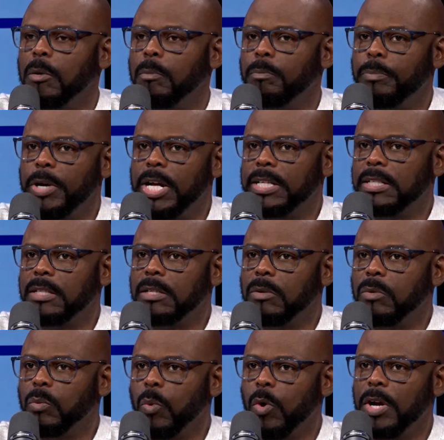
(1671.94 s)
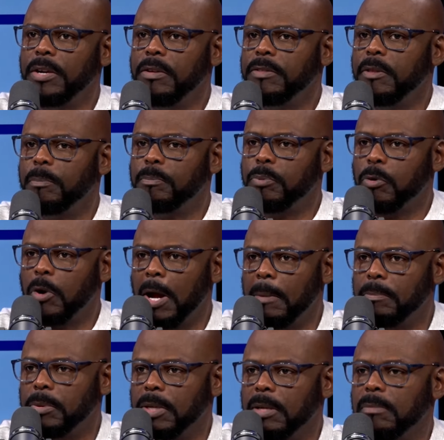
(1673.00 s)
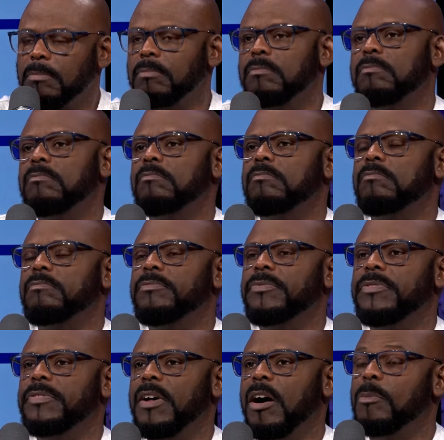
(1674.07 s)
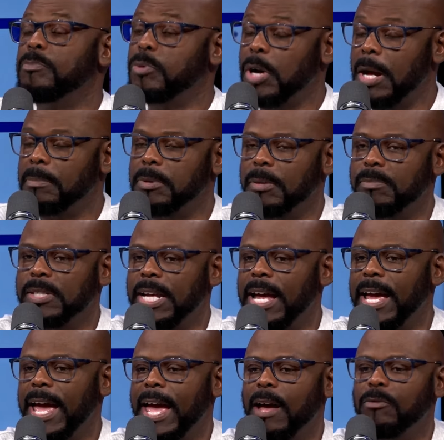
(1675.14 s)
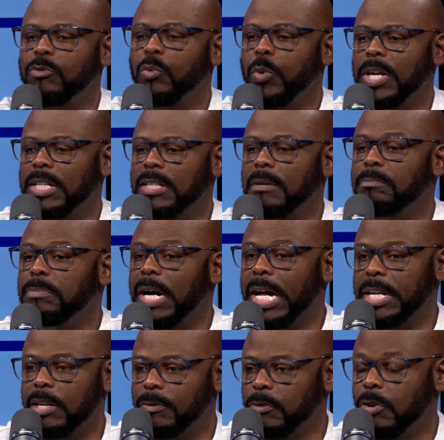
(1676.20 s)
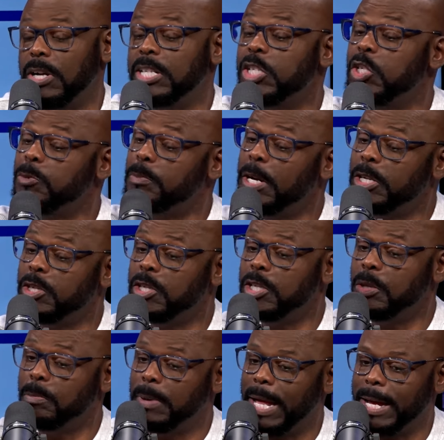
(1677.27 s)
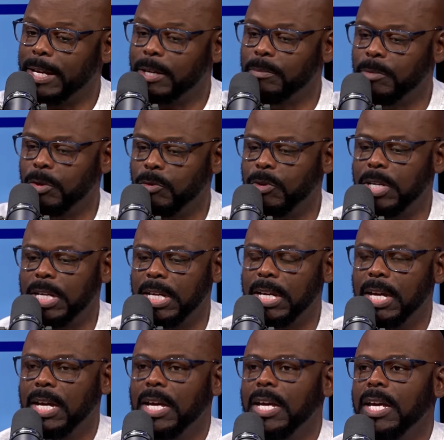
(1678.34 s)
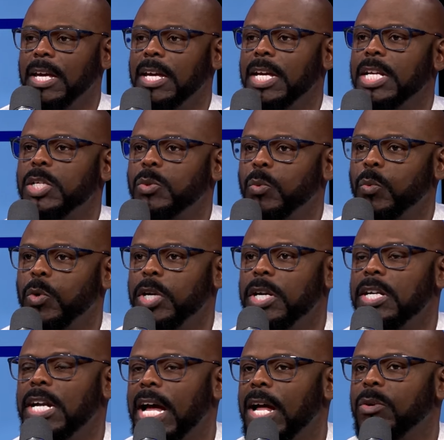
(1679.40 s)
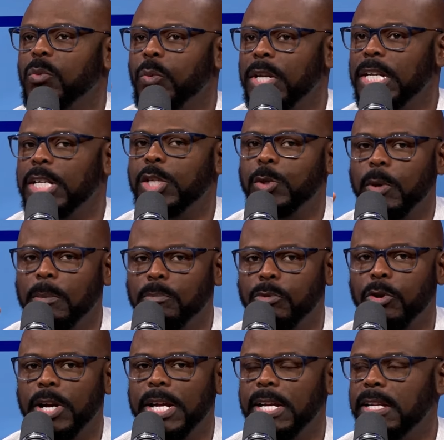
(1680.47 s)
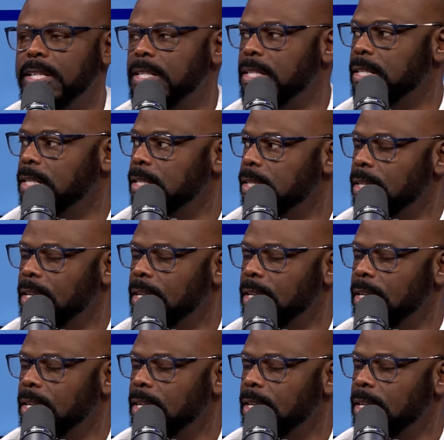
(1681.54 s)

But one of the problem uh, problems I have with the body of Christ, especially the black community, is we're not willing to embrace yeah.